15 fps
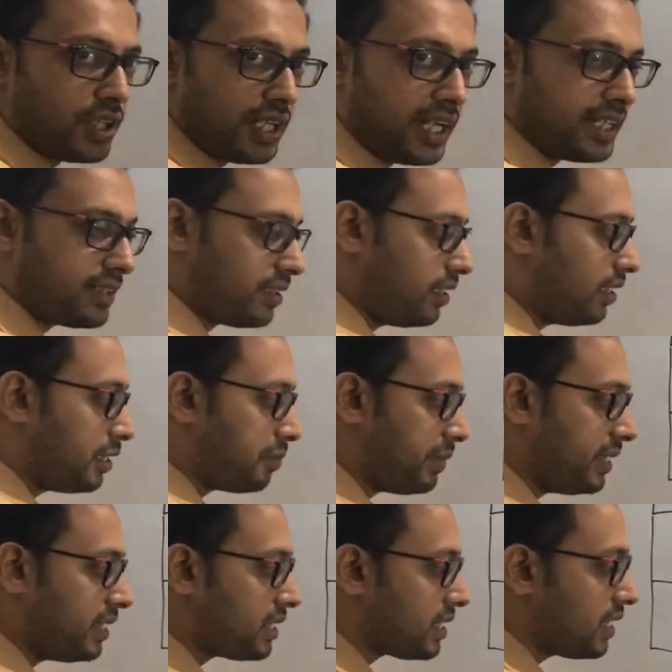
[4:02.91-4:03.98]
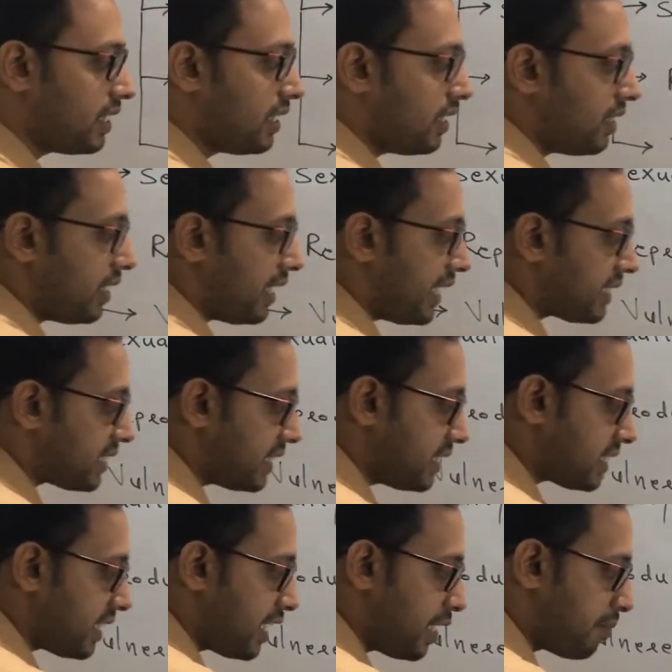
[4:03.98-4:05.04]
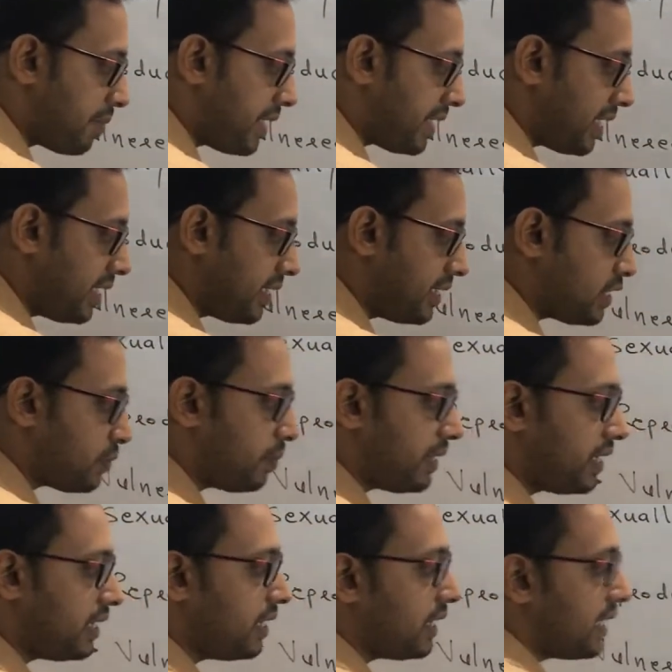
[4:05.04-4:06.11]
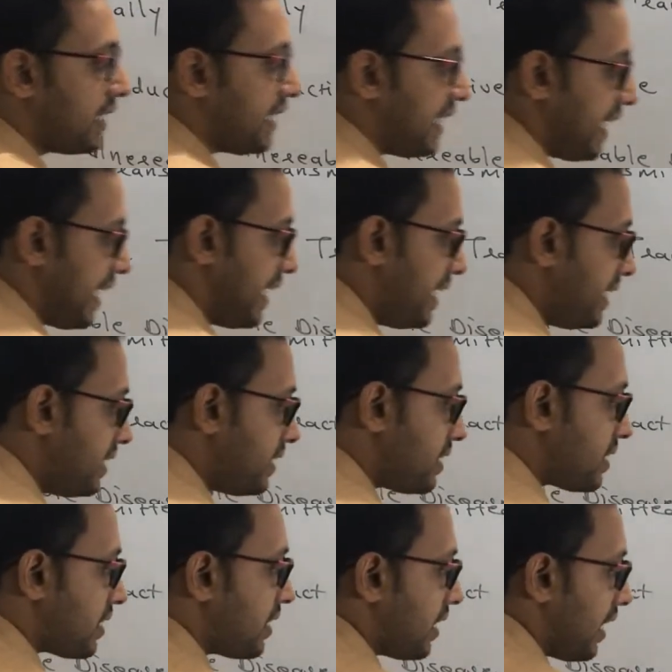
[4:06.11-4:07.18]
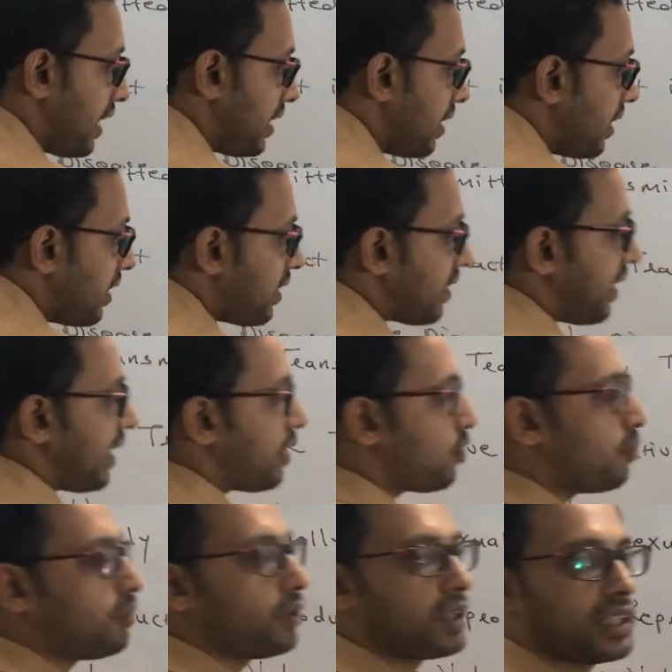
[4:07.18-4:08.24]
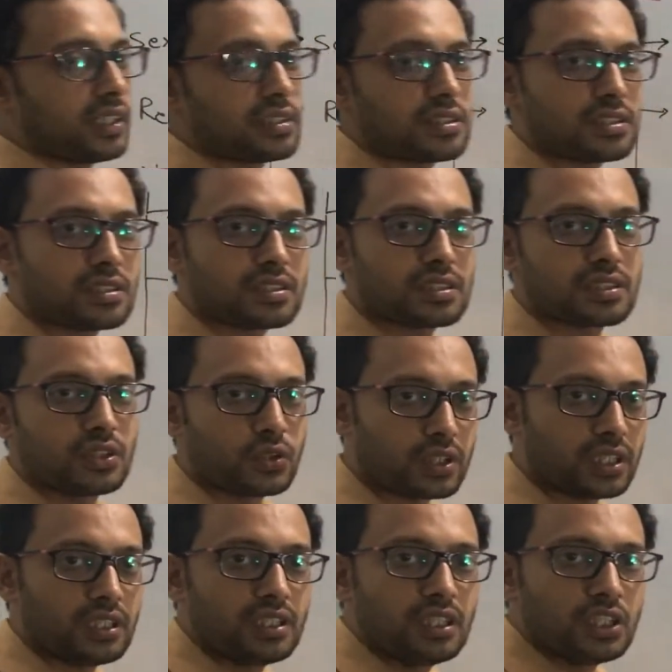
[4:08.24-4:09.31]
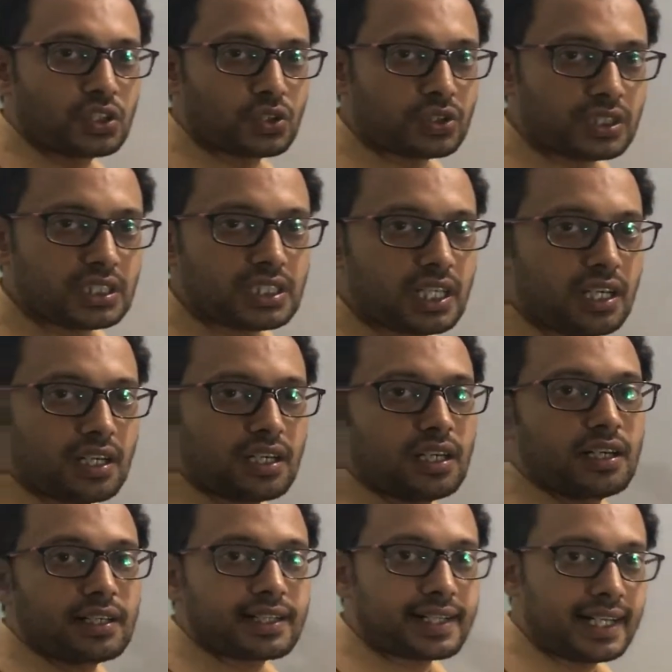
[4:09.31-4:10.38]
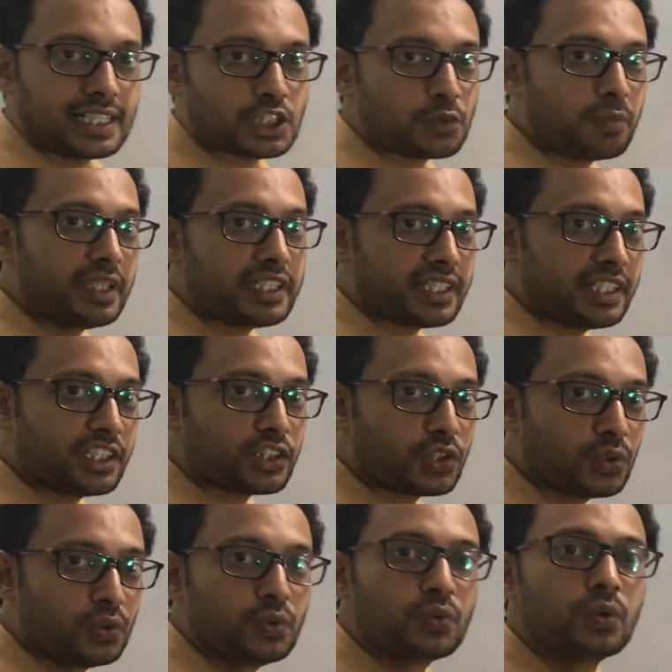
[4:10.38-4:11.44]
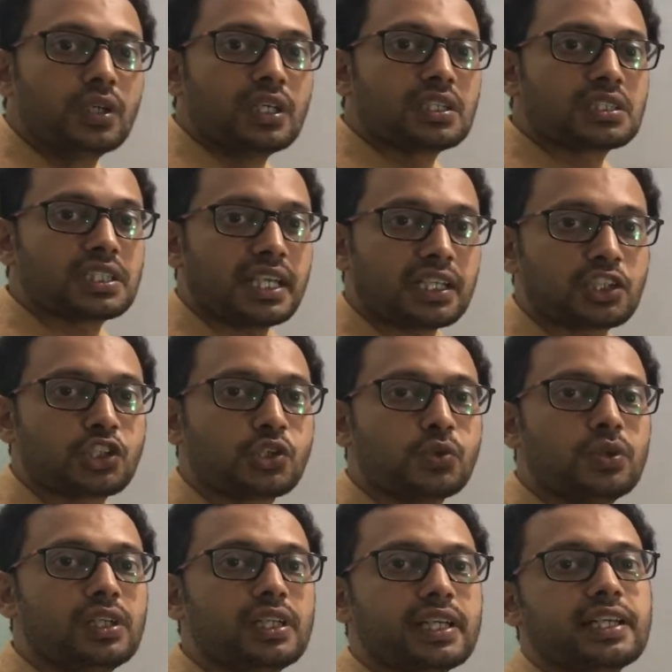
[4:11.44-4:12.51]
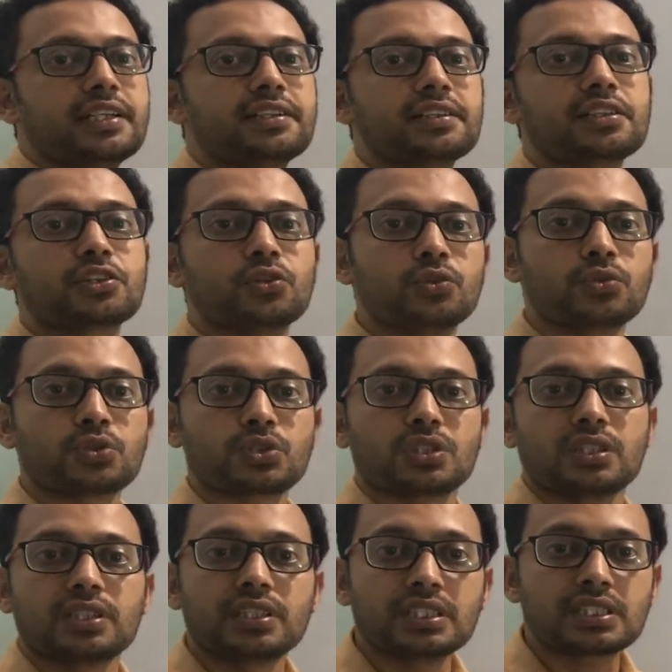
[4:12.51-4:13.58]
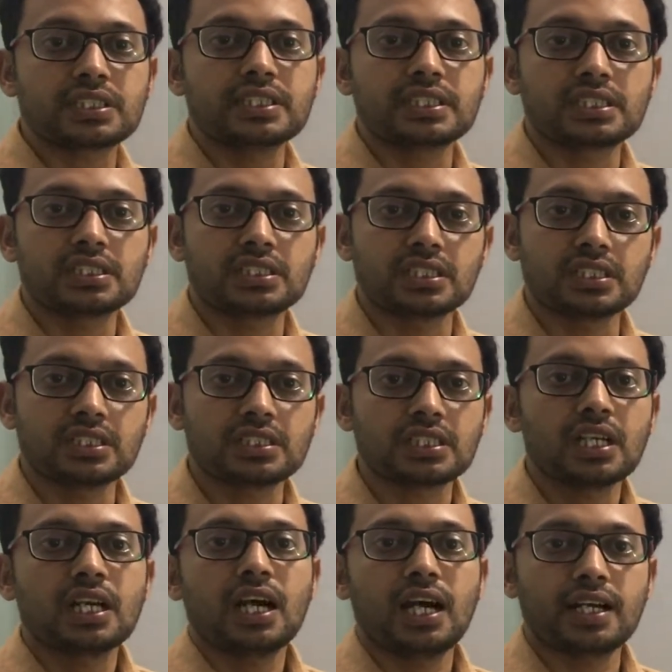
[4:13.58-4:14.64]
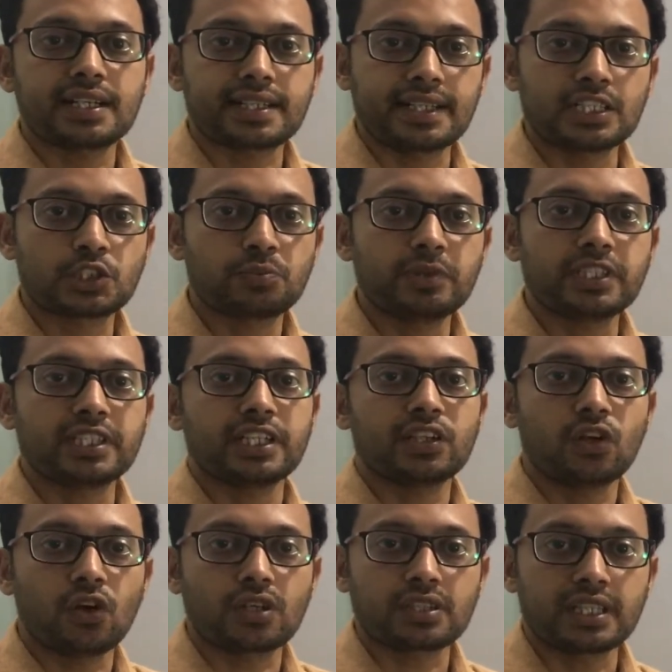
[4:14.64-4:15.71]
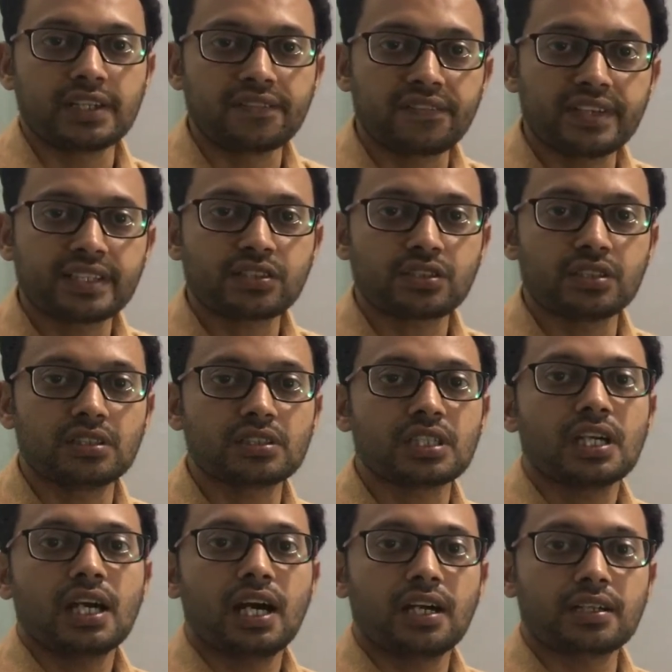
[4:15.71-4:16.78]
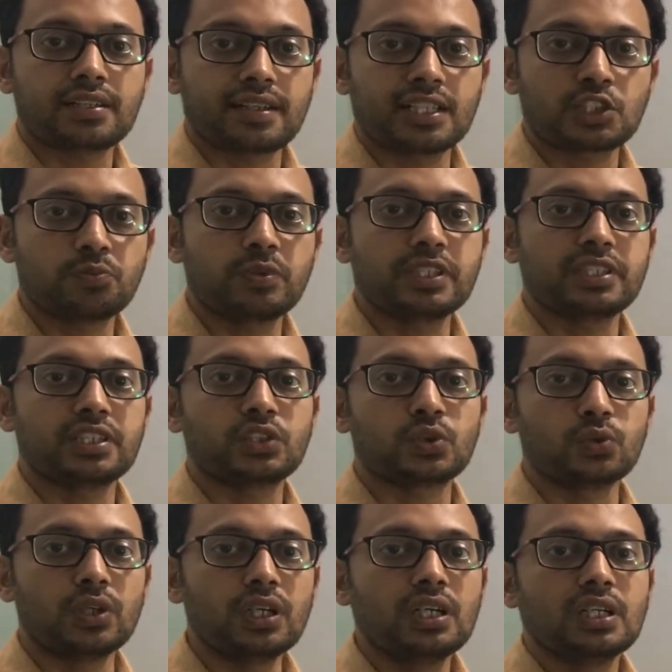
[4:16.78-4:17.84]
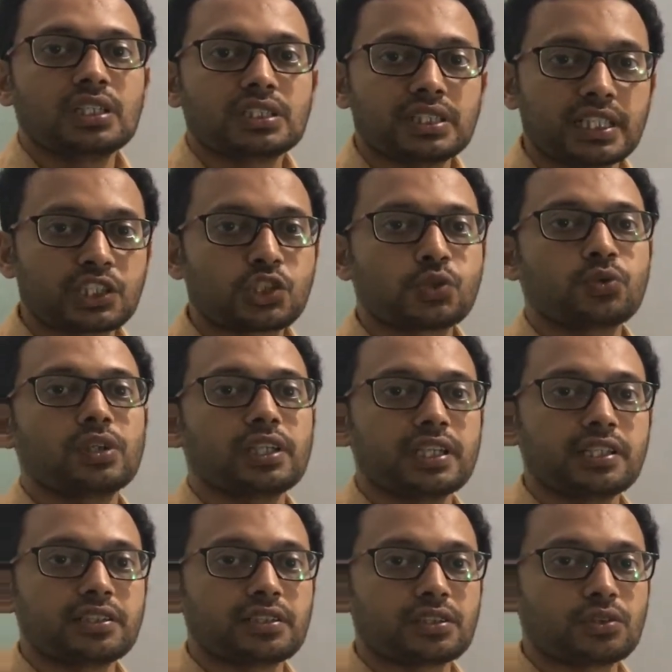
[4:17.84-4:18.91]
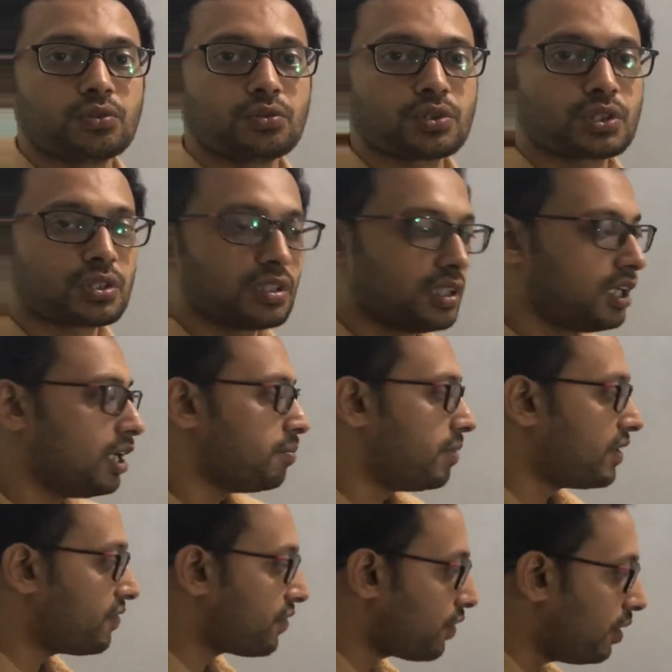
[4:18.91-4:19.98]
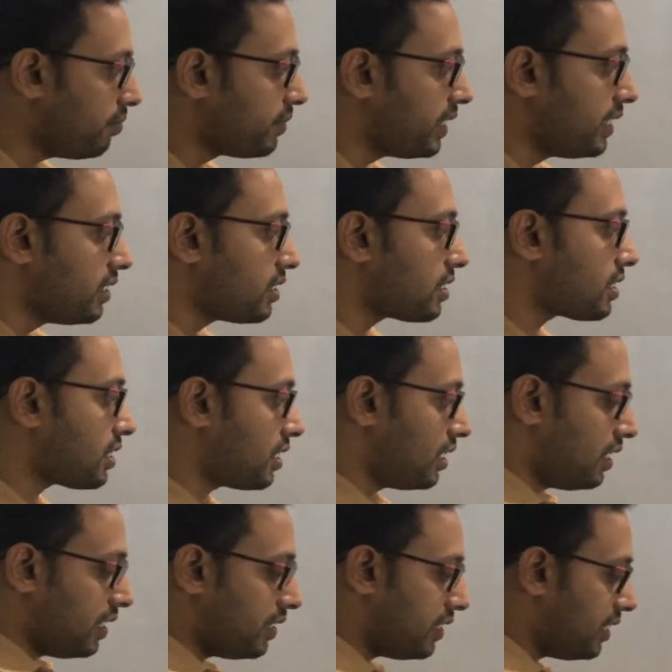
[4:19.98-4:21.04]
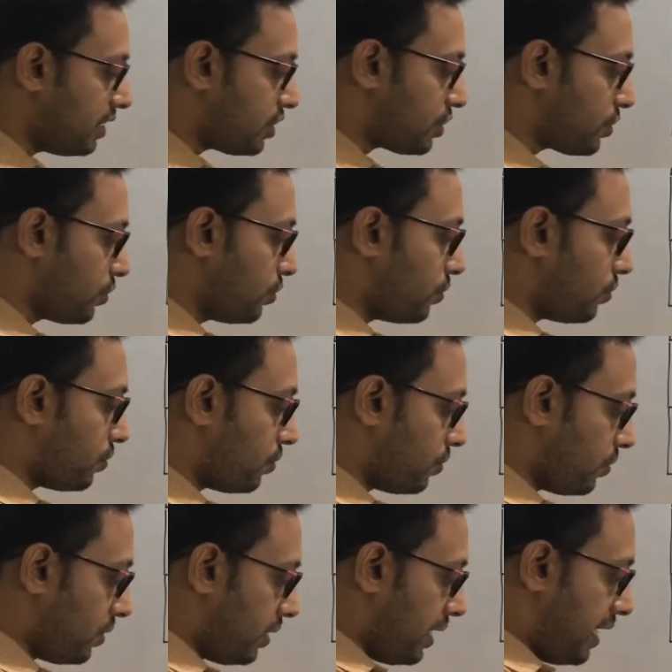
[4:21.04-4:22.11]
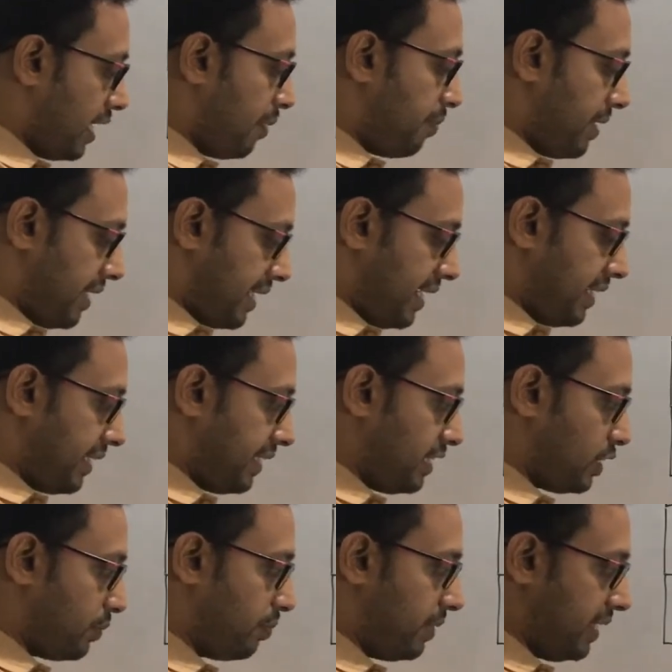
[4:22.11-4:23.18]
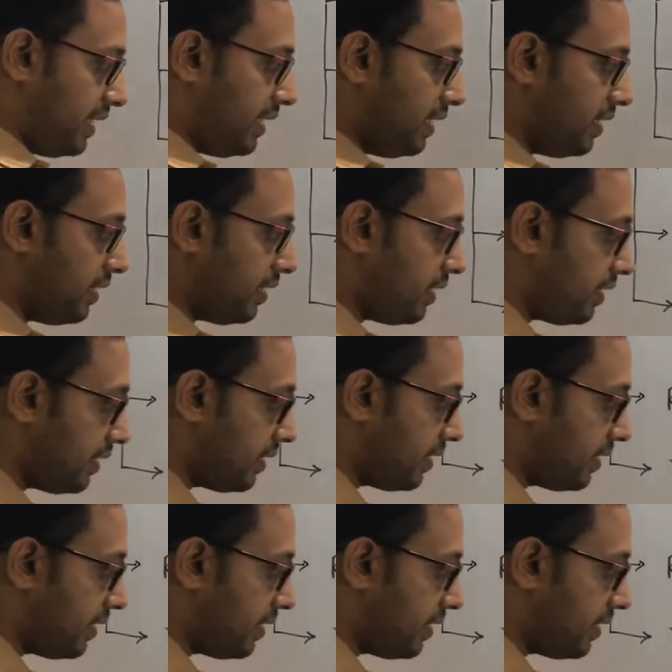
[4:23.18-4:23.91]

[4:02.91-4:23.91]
genital herpes, next is hepatitis B, AIDS and trichomoniasis. Okay, so these are transmitted through sexual intercourse. These diseases are transmitted, or the infections are transmitted through a sexual intercourse. But from these two, hepatitis B,